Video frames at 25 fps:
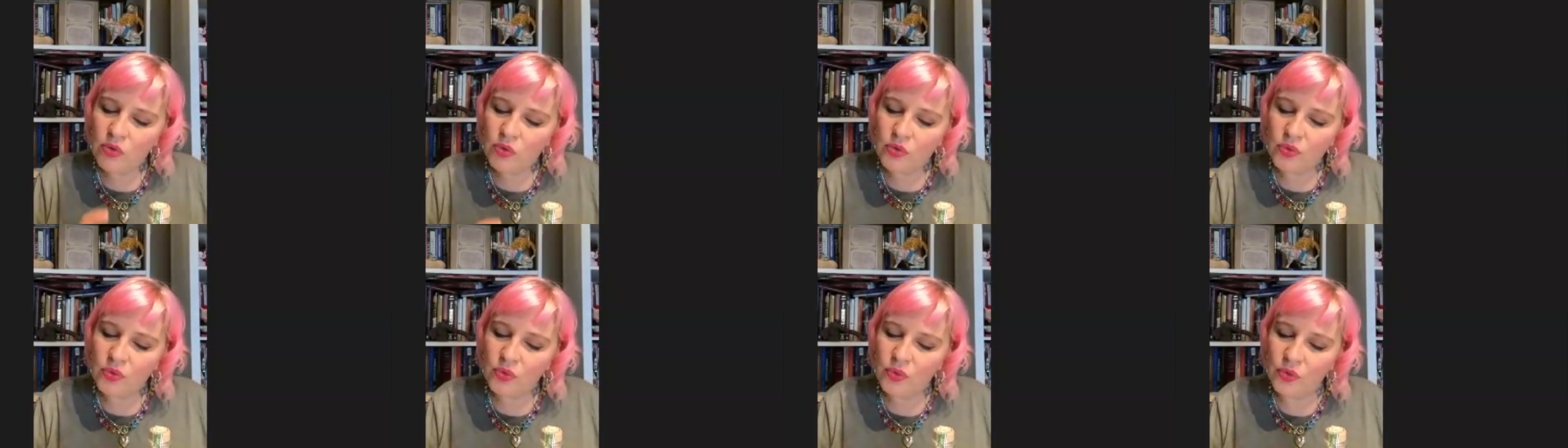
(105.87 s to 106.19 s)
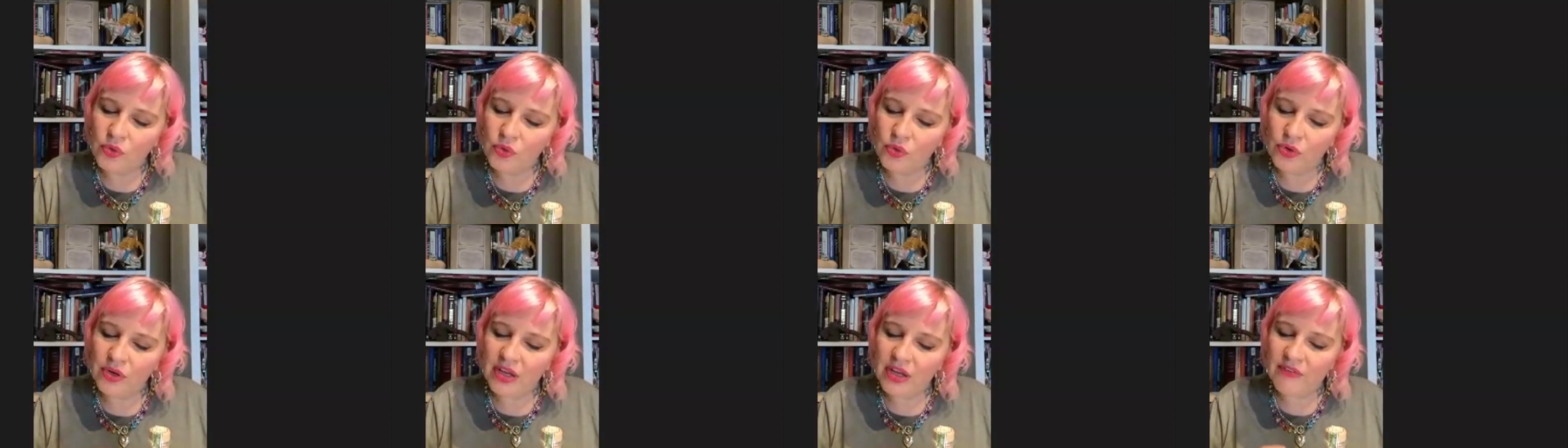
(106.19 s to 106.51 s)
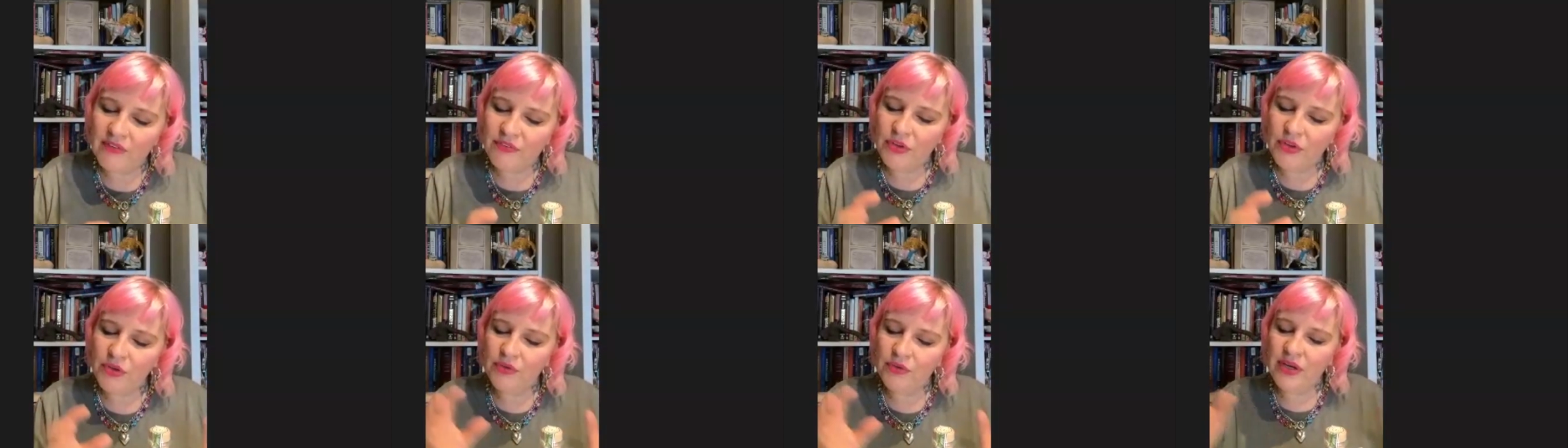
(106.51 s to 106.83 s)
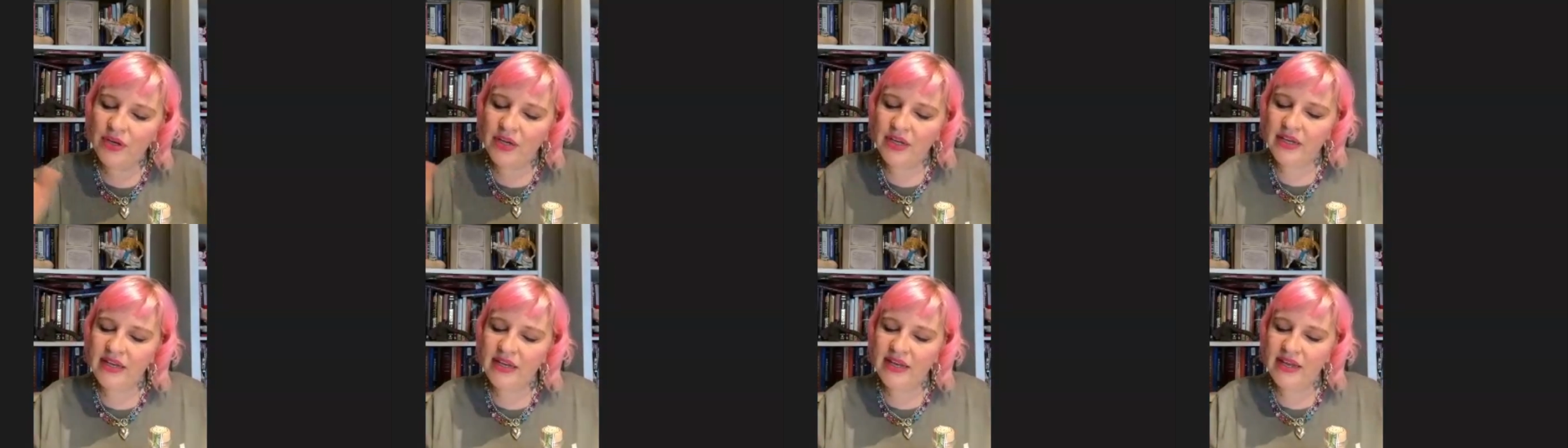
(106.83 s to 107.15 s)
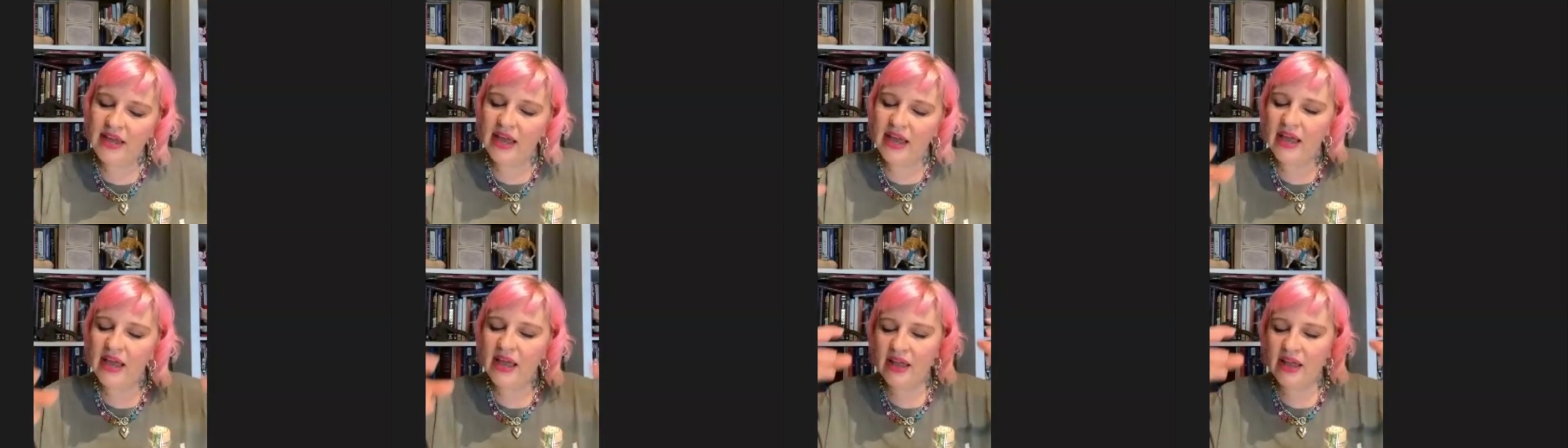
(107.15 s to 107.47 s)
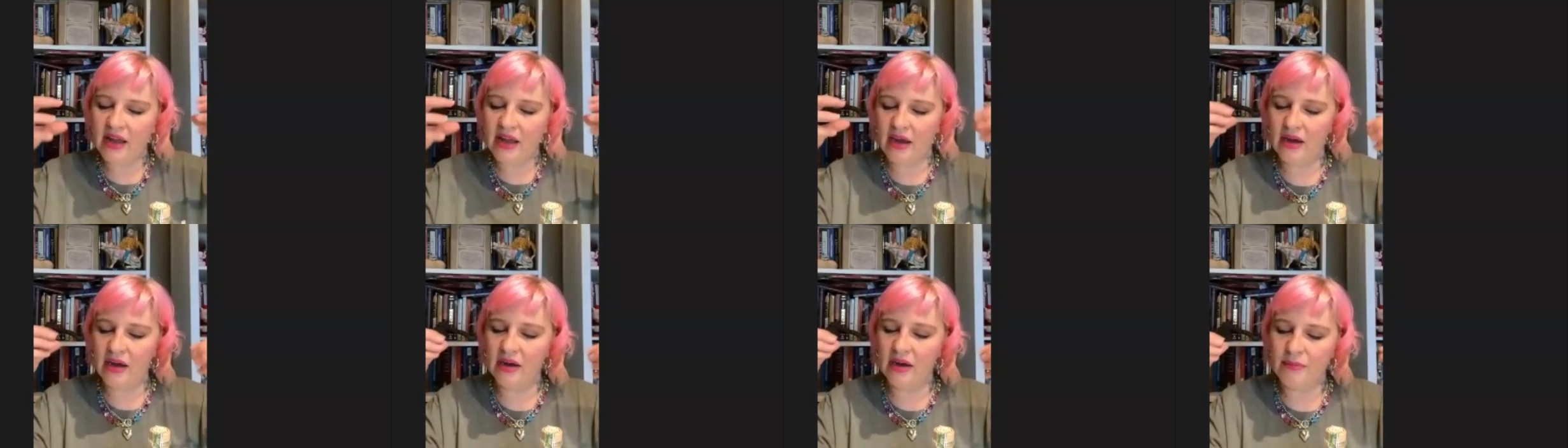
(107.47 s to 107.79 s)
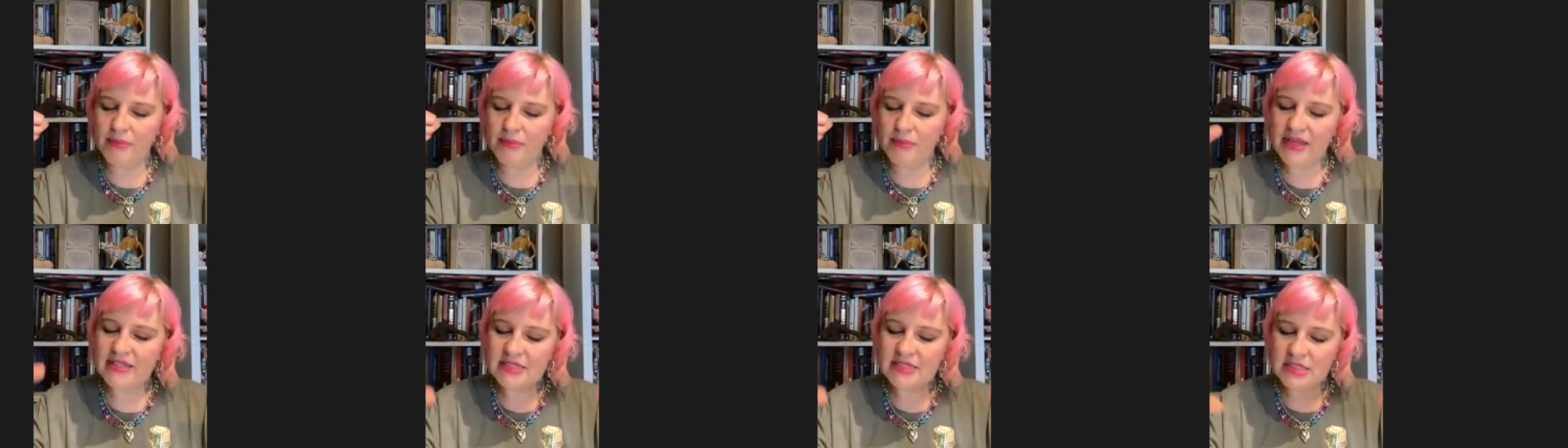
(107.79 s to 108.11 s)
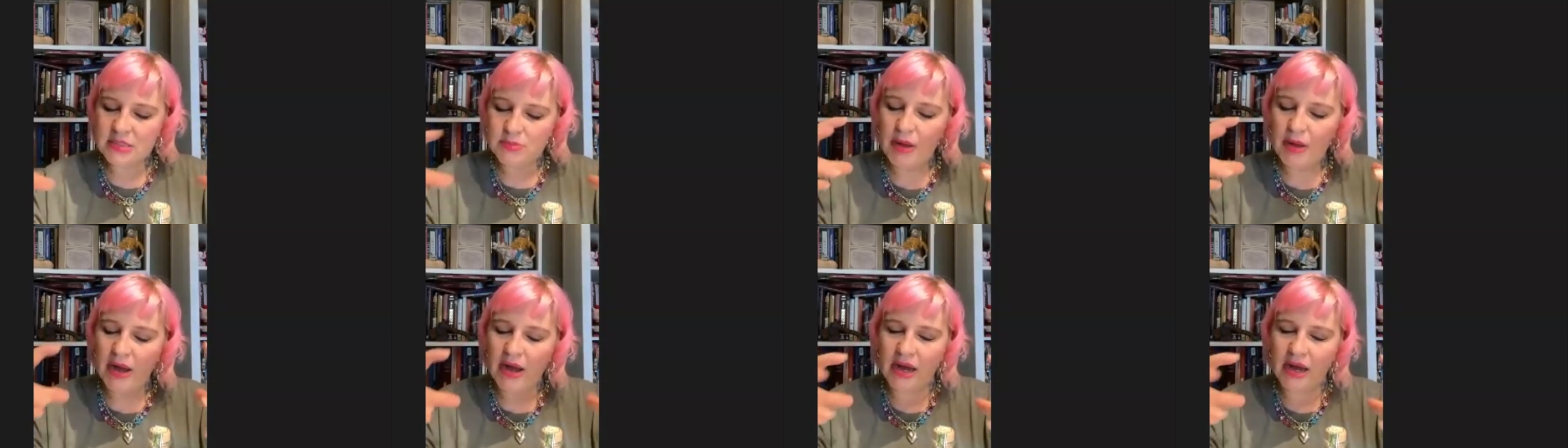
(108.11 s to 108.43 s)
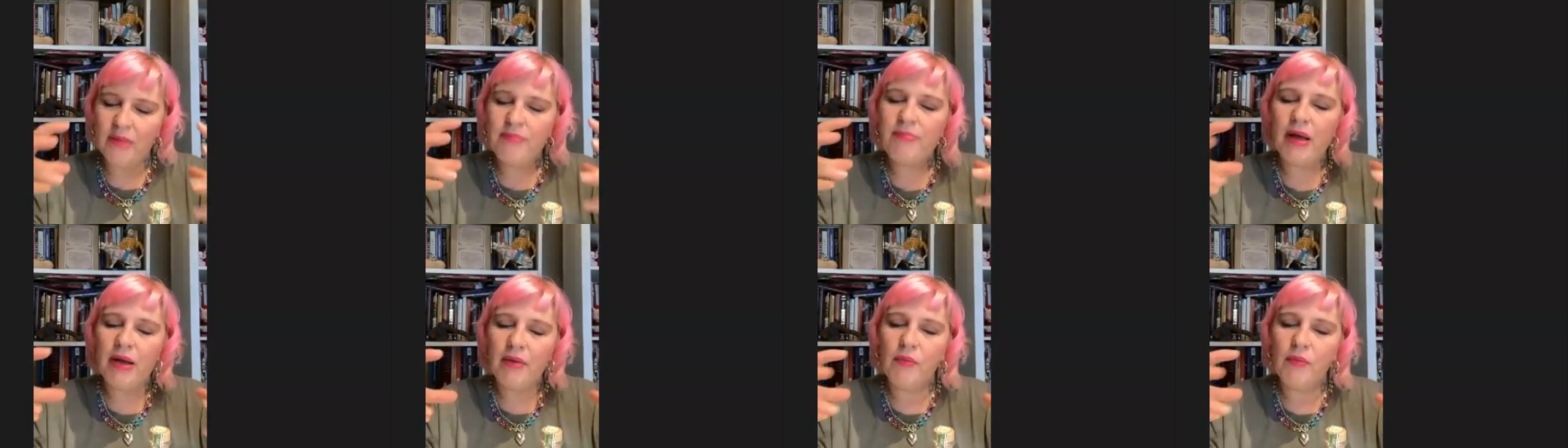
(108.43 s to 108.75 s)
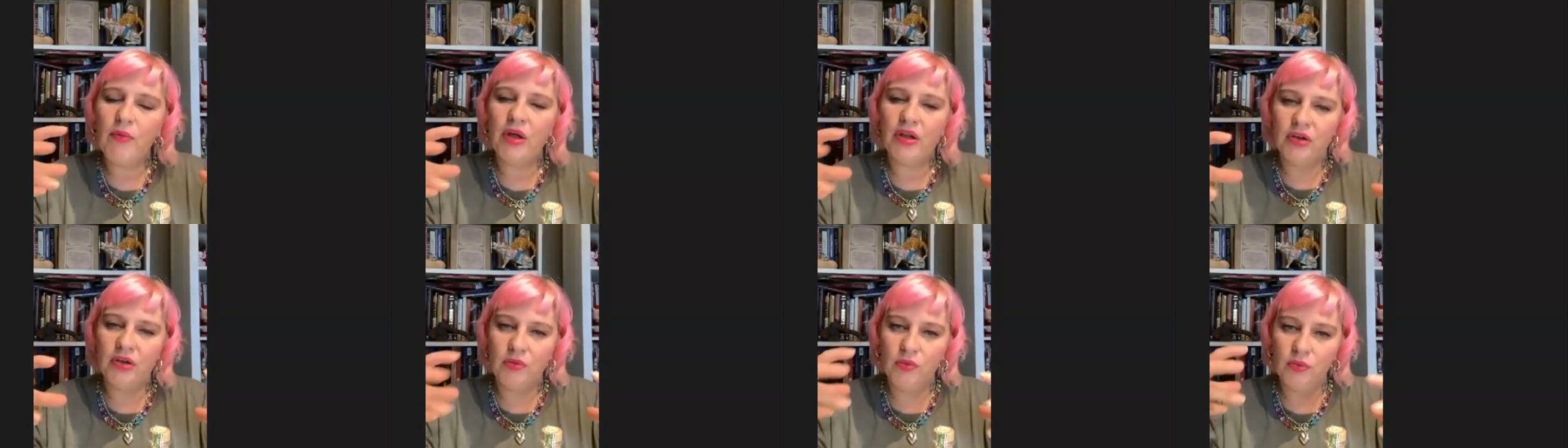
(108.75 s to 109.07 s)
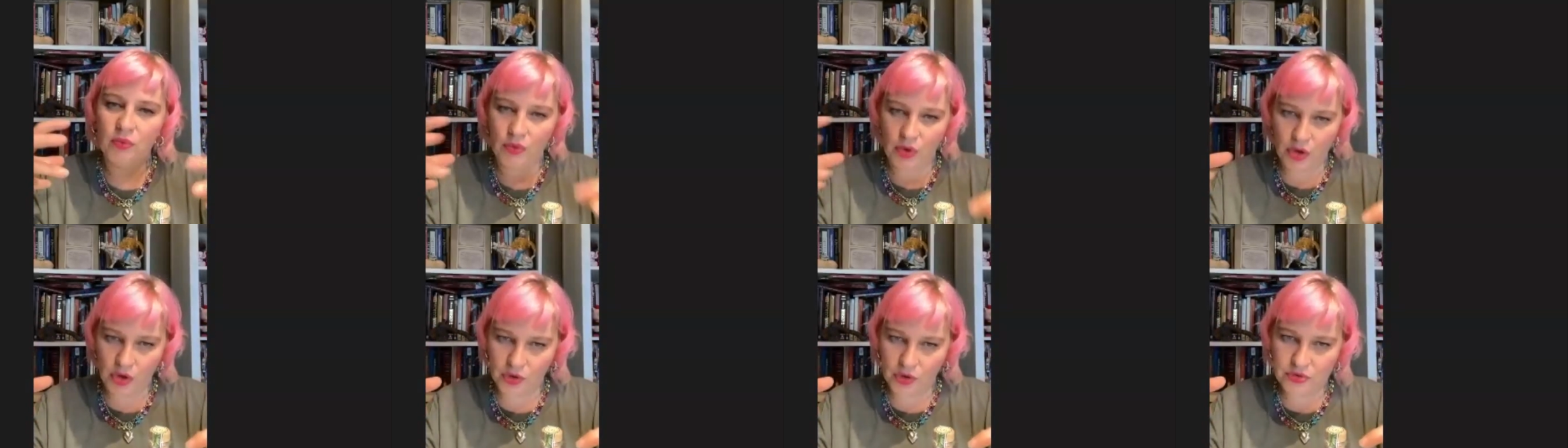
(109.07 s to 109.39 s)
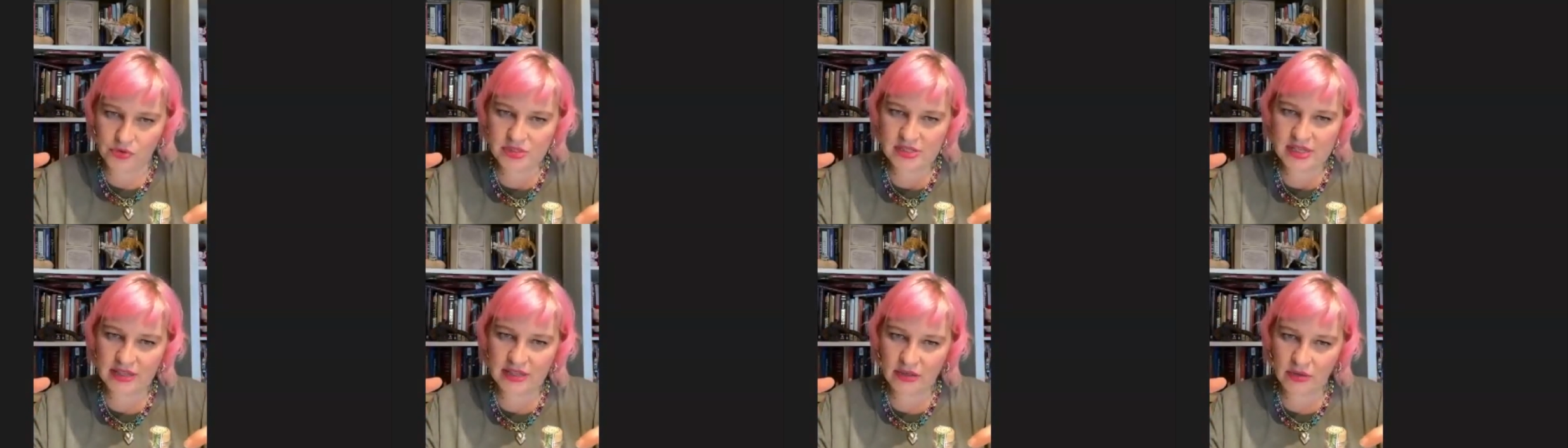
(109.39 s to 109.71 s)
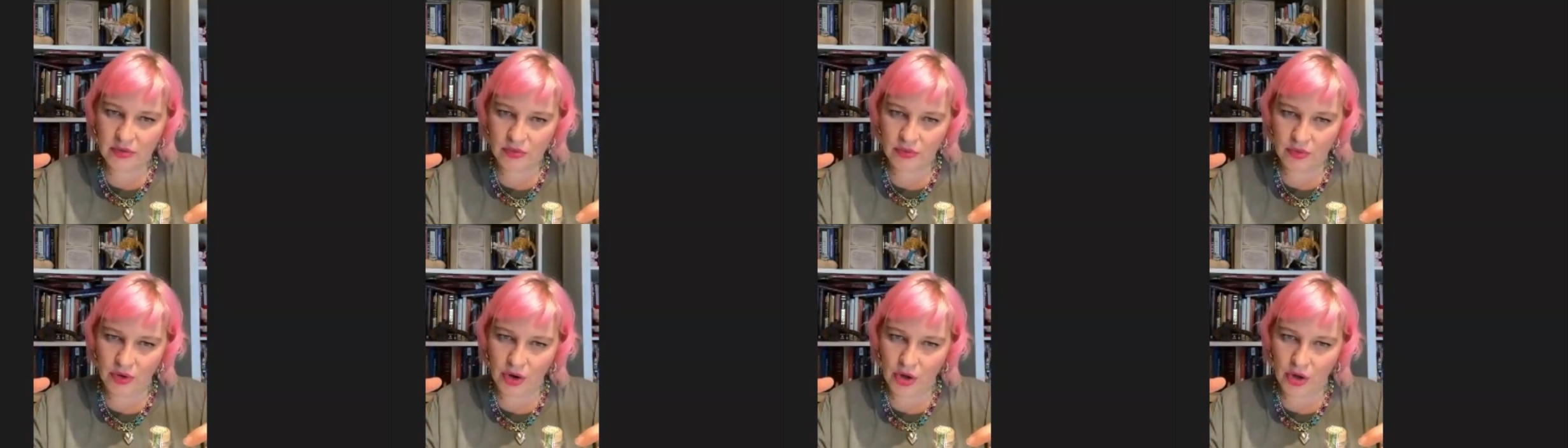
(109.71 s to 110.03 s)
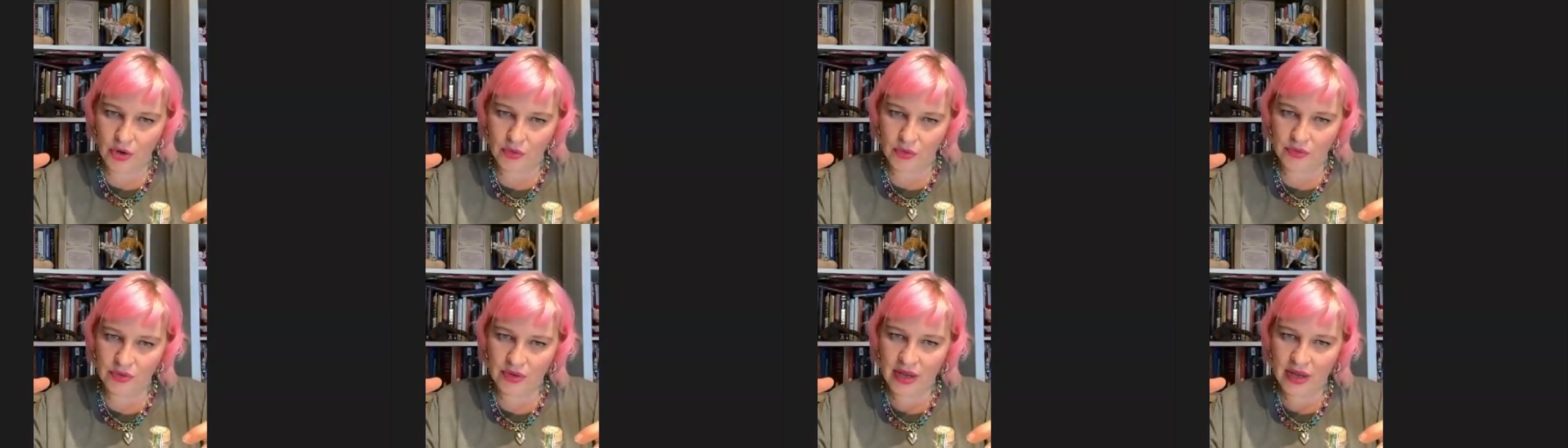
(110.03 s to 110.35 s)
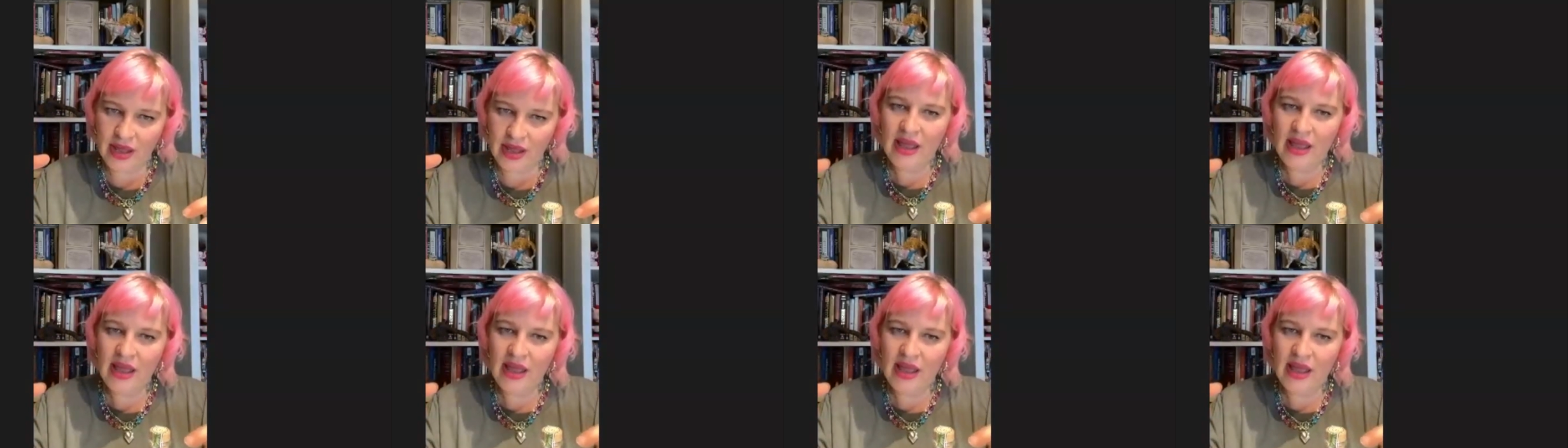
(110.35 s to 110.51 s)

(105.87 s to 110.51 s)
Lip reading: cool if you could get or be inspired by what grows at the Crone